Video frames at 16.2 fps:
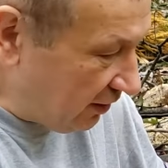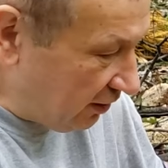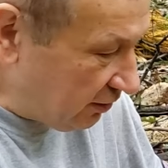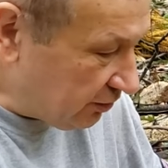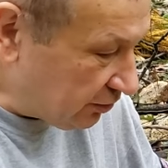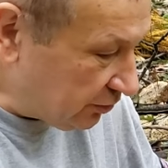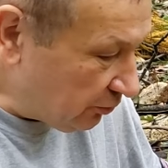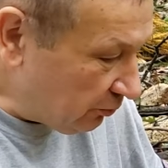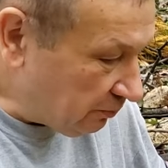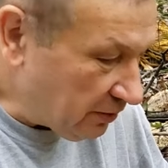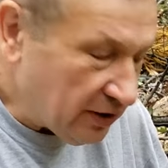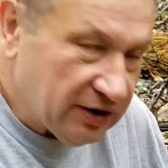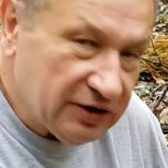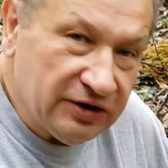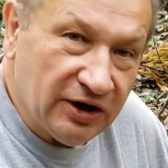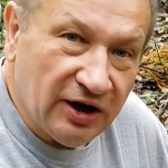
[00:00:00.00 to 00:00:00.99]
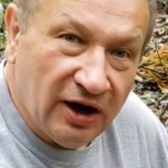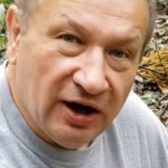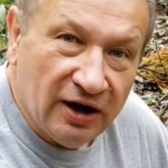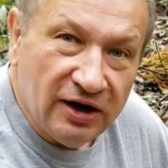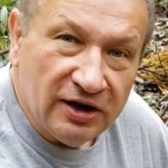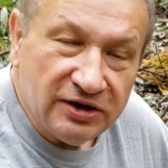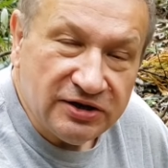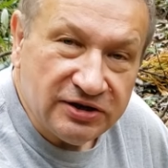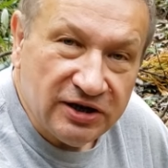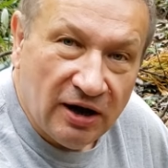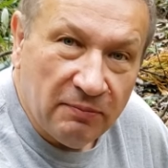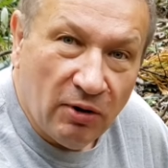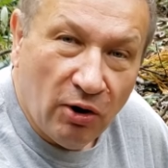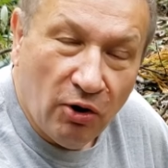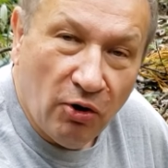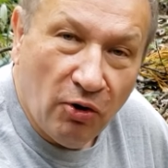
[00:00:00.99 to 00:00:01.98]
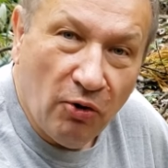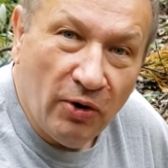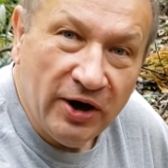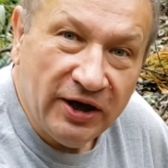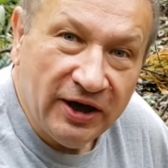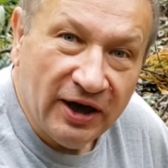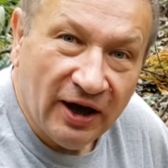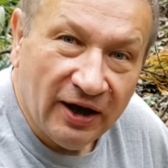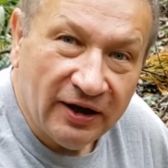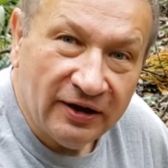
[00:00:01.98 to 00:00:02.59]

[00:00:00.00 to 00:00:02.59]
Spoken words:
group there are some Hoya,